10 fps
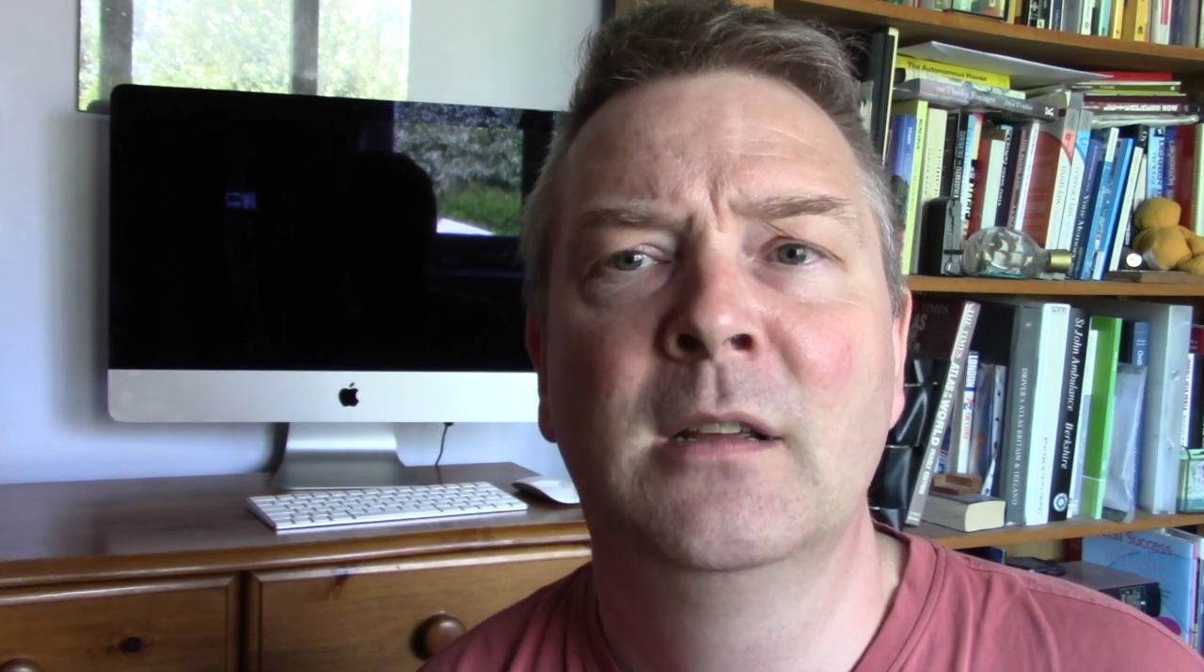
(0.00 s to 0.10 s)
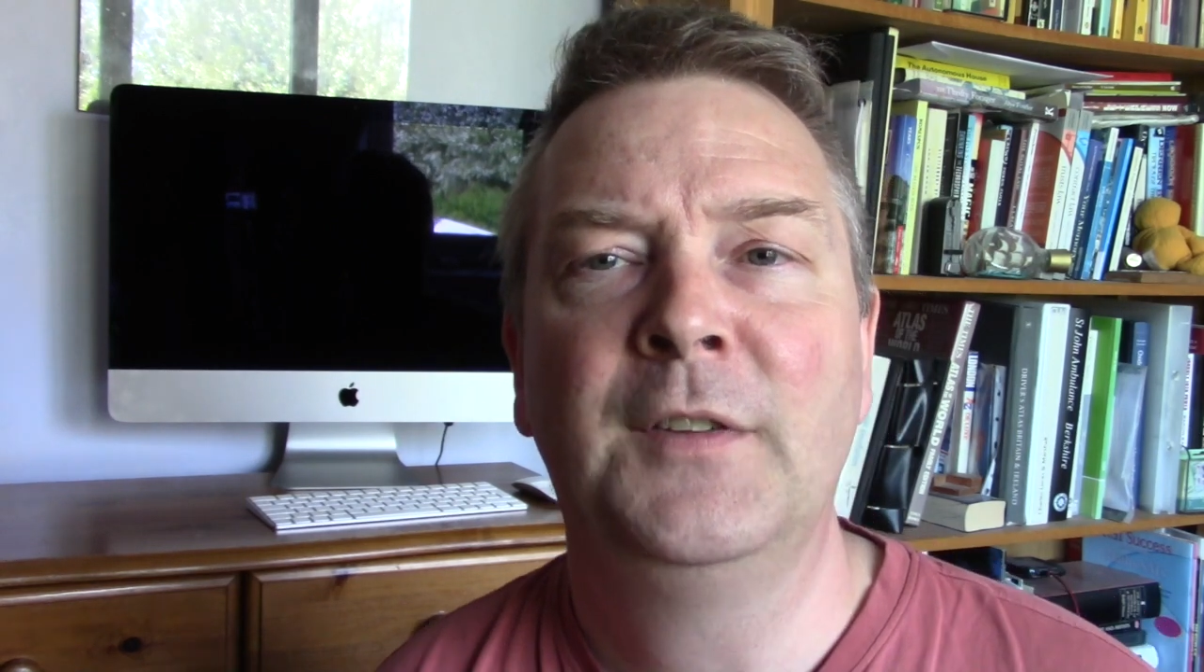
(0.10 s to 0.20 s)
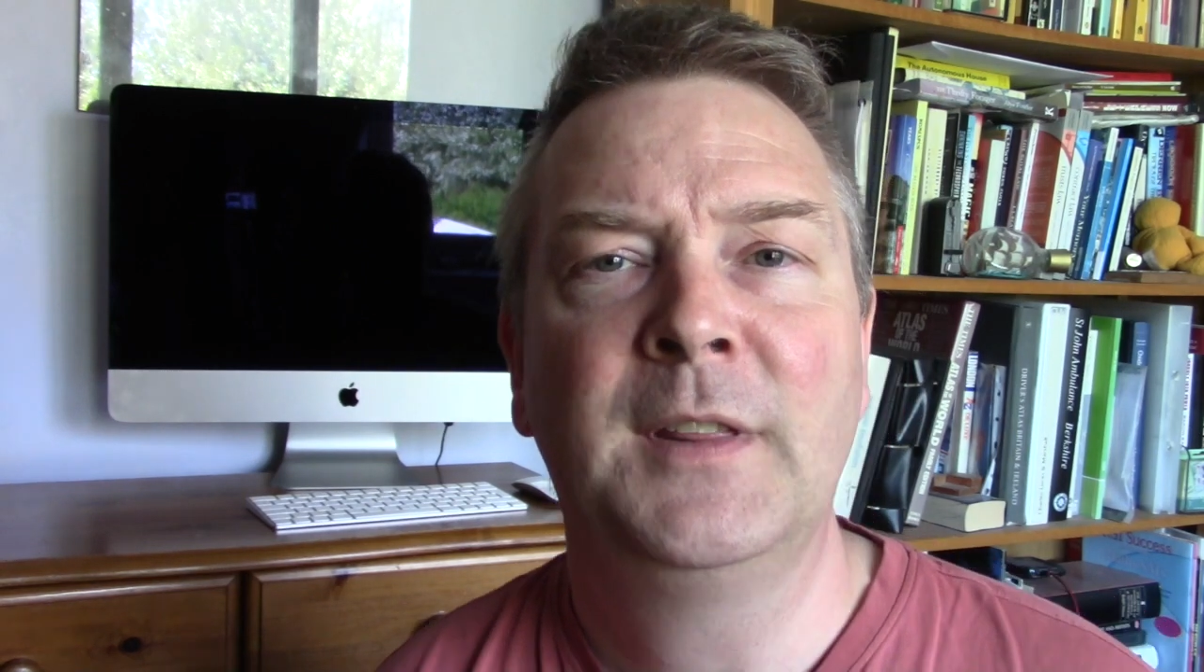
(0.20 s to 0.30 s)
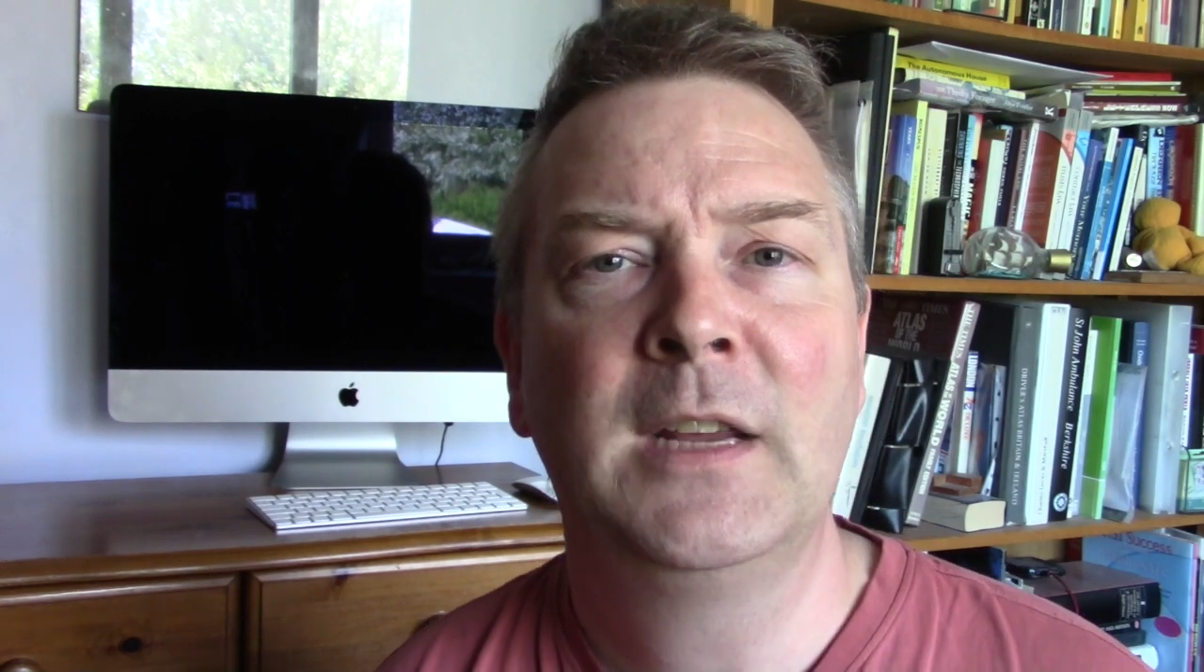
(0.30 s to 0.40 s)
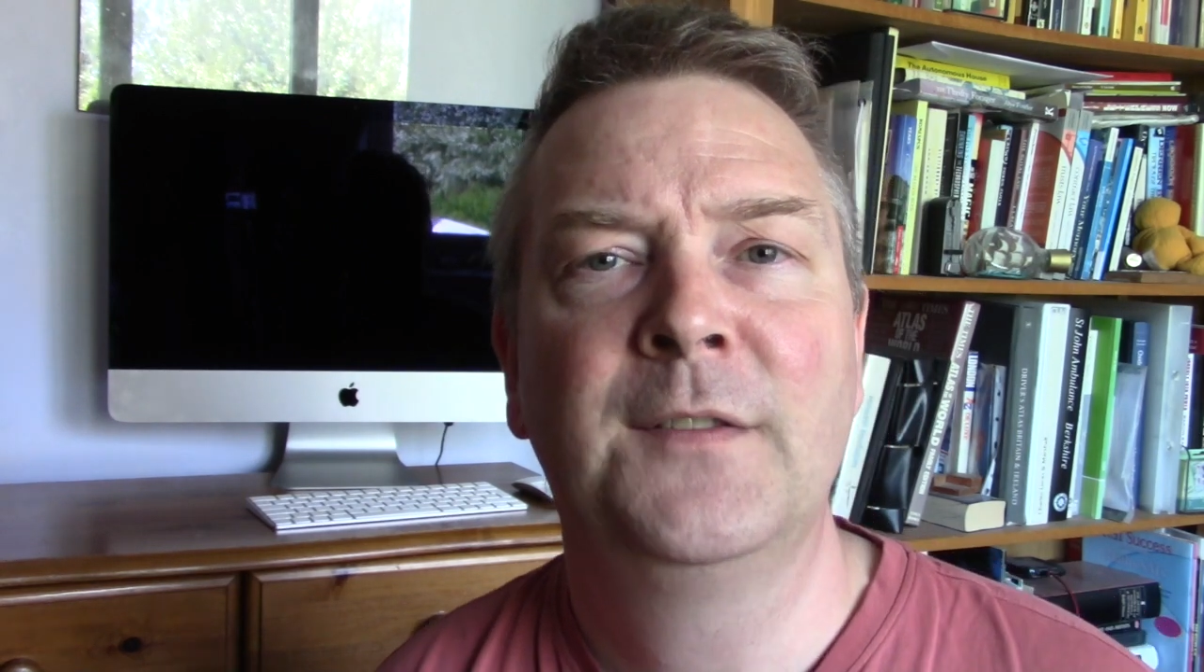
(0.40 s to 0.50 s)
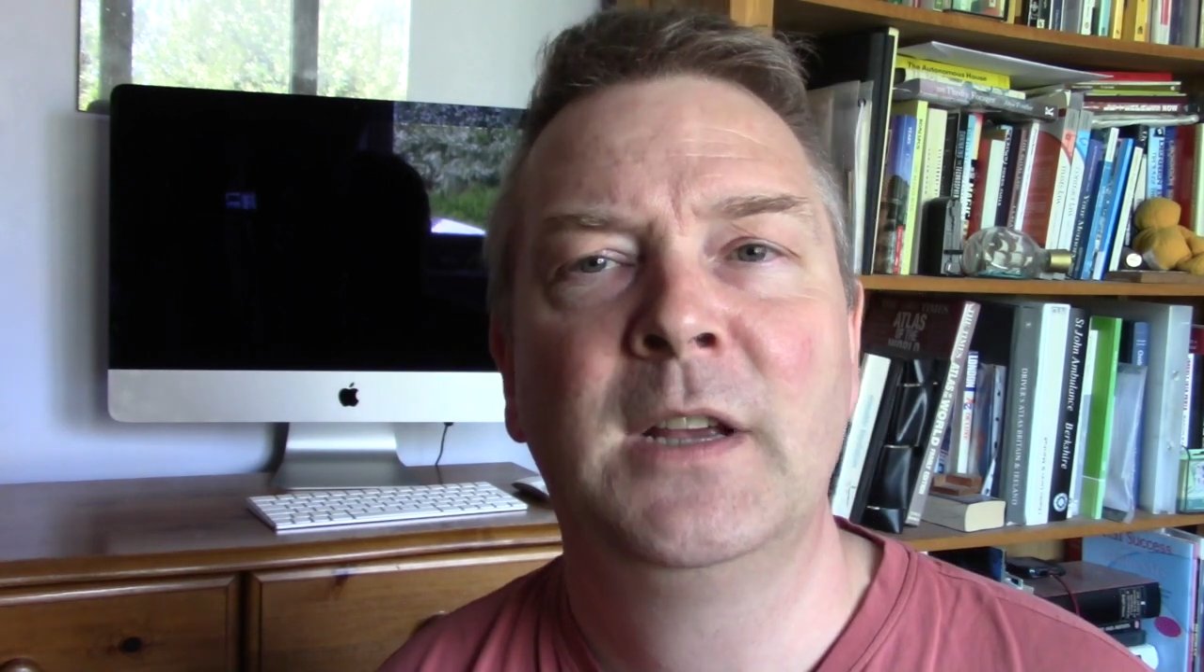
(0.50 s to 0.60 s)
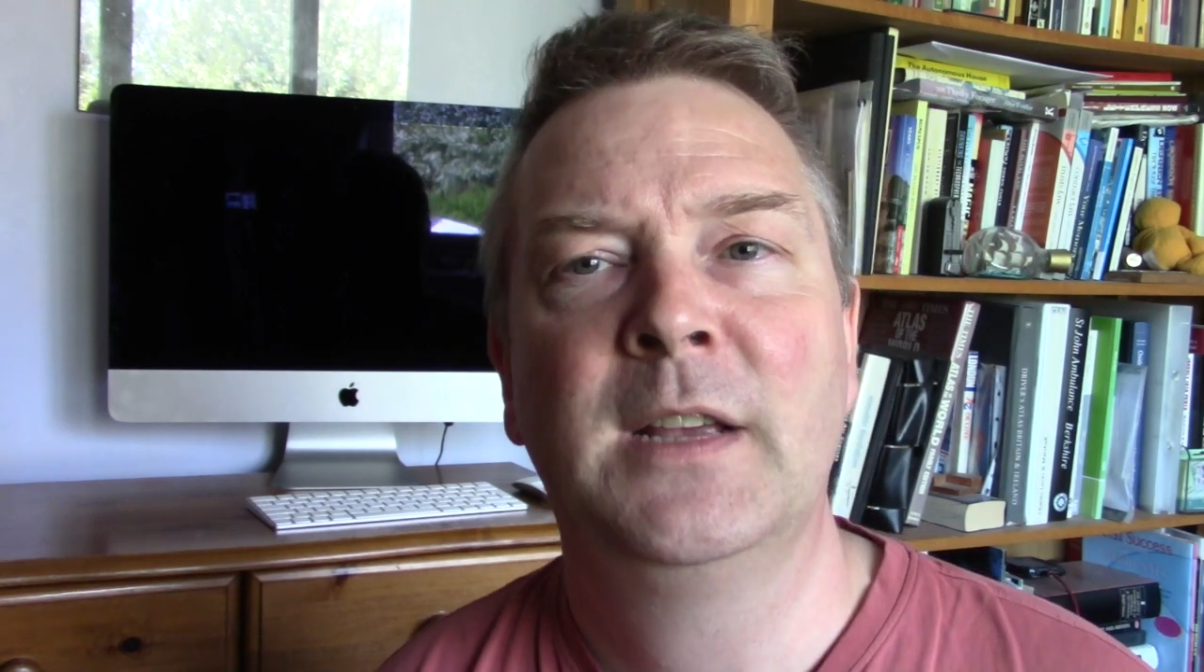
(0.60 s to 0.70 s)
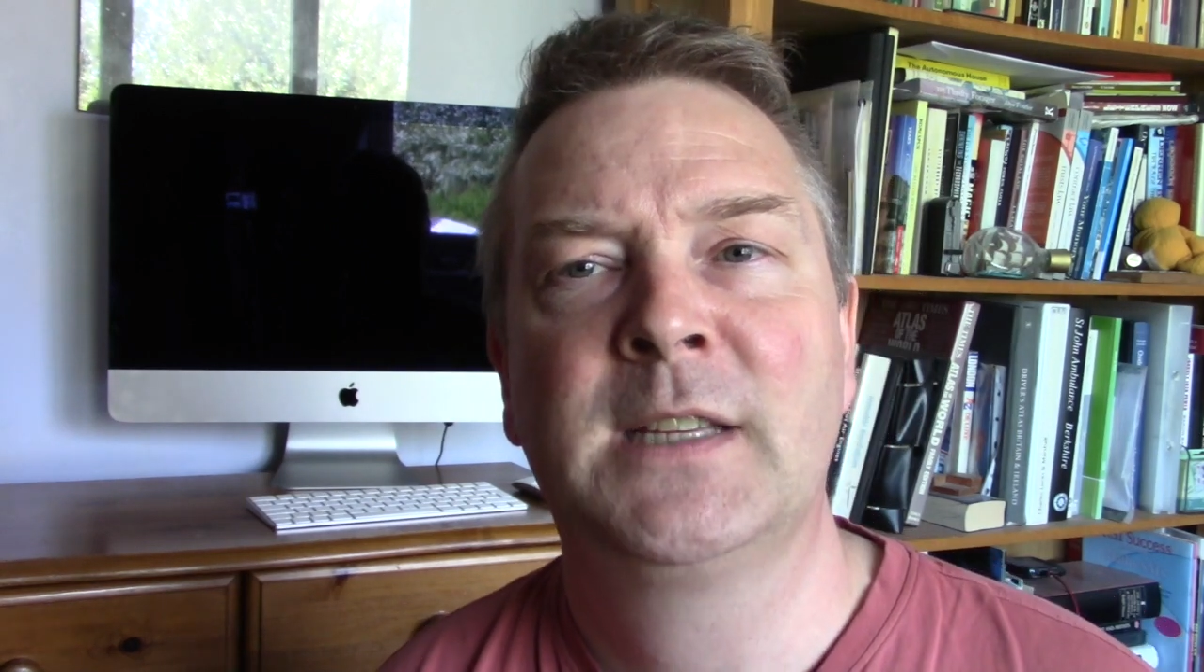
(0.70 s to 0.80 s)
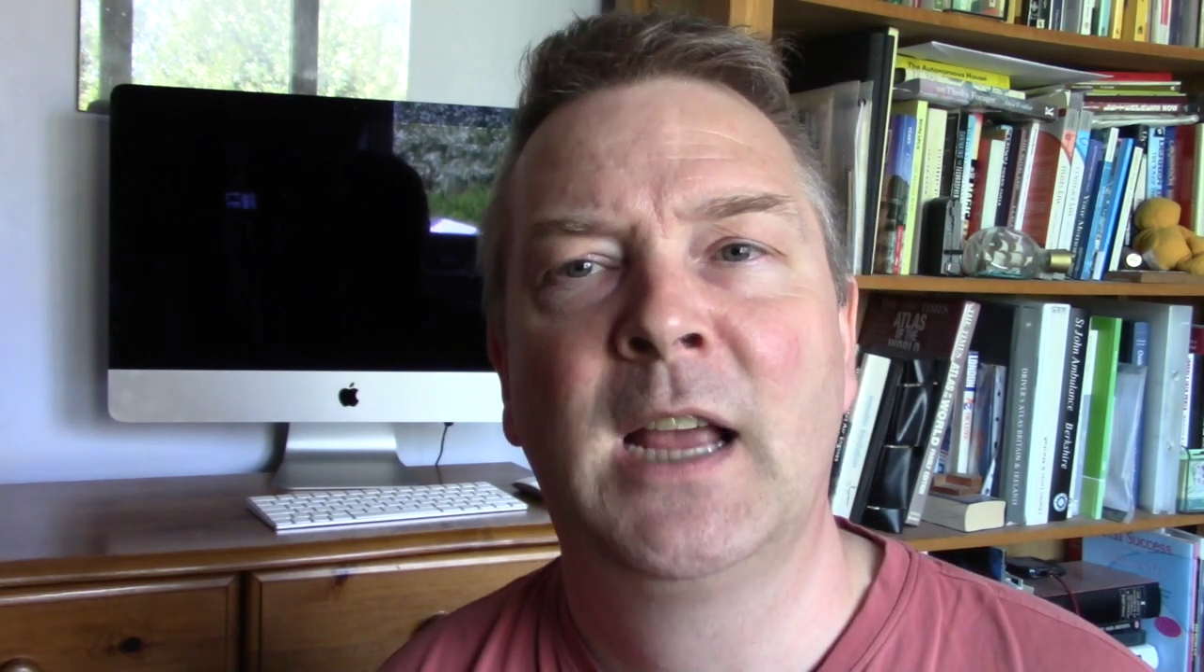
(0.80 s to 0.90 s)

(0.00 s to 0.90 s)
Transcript: If you think of it as